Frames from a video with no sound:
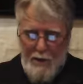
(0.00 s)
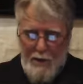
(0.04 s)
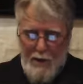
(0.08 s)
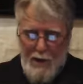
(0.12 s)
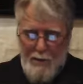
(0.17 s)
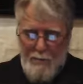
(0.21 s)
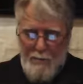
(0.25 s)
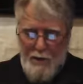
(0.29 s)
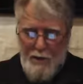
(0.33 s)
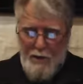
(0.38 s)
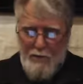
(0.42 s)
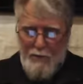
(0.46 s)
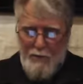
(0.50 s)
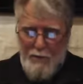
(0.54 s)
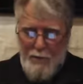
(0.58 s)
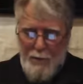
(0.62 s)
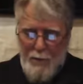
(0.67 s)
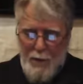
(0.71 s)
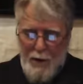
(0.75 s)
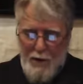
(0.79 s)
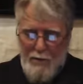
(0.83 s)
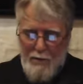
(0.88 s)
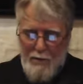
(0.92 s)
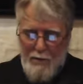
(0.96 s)
name but a
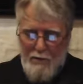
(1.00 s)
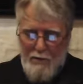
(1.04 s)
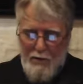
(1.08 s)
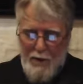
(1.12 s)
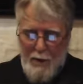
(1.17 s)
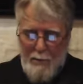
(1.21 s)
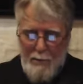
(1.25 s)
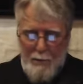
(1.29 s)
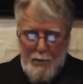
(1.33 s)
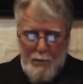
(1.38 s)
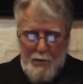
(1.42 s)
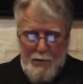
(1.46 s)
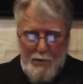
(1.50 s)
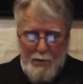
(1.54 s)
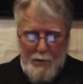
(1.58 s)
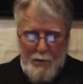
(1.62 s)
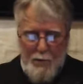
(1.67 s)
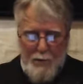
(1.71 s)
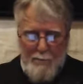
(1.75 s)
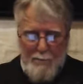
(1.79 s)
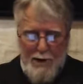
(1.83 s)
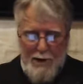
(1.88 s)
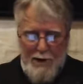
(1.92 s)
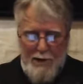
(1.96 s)
few other examples,
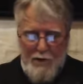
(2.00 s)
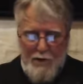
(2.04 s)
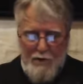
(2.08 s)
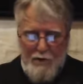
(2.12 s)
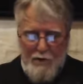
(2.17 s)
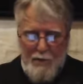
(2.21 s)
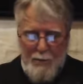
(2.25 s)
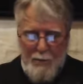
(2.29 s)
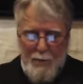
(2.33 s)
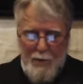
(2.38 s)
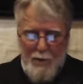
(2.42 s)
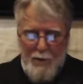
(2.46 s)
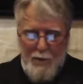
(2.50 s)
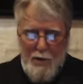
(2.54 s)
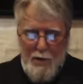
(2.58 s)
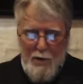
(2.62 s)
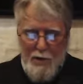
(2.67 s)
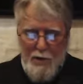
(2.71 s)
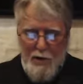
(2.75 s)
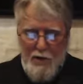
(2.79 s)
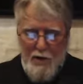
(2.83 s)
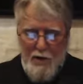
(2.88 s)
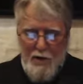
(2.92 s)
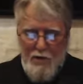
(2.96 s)
were matters that were
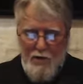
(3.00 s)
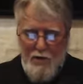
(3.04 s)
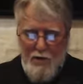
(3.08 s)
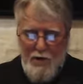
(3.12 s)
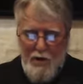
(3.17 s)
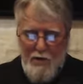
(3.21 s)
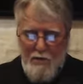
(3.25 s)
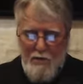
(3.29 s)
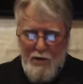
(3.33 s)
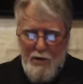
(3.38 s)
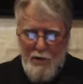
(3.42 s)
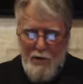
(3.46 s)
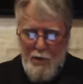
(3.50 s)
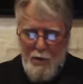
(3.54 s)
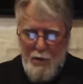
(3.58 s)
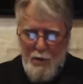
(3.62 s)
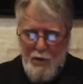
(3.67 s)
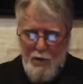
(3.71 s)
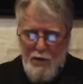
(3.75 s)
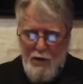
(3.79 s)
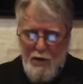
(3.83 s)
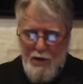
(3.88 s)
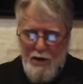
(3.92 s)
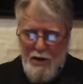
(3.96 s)
not initially
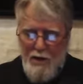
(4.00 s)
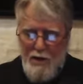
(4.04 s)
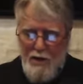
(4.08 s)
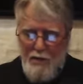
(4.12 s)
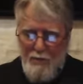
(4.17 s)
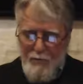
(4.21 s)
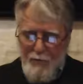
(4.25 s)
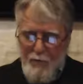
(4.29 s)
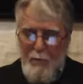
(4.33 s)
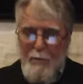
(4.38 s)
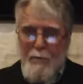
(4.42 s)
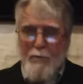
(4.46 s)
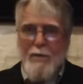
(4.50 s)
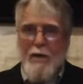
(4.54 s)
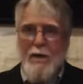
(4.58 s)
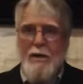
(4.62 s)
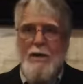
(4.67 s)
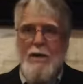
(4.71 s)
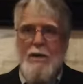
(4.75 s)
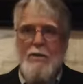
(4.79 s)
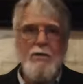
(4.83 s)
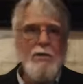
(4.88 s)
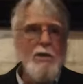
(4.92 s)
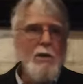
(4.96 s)
recorded in the form of
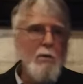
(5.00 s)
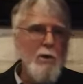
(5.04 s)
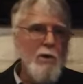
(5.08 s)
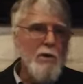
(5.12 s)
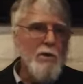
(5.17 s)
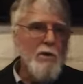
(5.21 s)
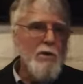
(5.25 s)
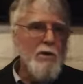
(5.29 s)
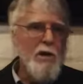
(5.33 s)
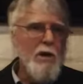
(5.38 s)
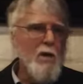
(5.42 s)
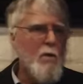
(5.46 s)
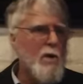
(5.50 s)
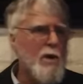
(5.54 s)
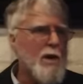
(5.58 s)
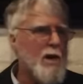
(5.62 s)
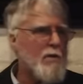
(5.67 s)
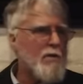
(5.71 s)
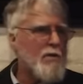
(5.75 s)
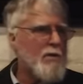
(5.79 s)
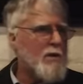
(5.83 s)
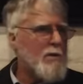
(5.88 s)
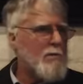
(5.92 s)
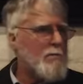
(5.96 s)
hadith. No one
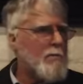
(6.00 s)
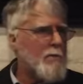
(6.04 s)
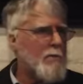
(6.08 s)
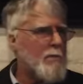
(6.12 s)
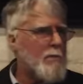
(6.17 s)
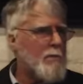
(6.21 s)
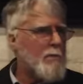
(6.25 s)
actually.